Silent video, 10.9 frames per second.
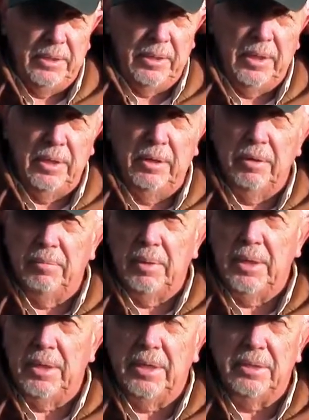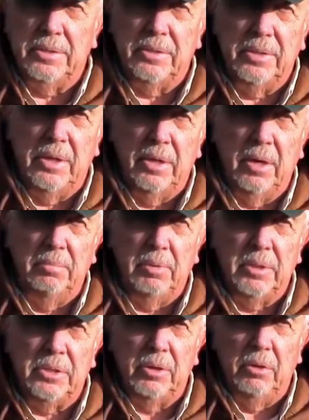can get here. In many cases, the
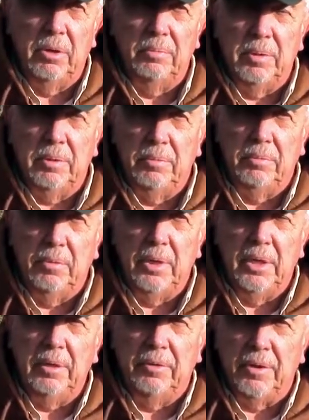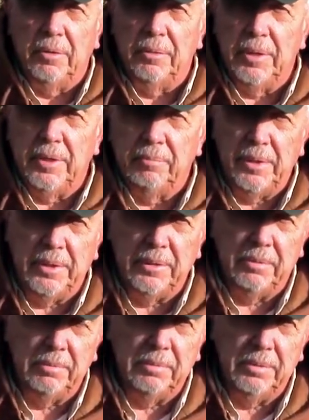anomaly's gone, but we live here. We can be
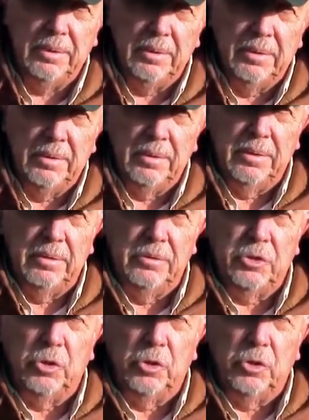here in, in a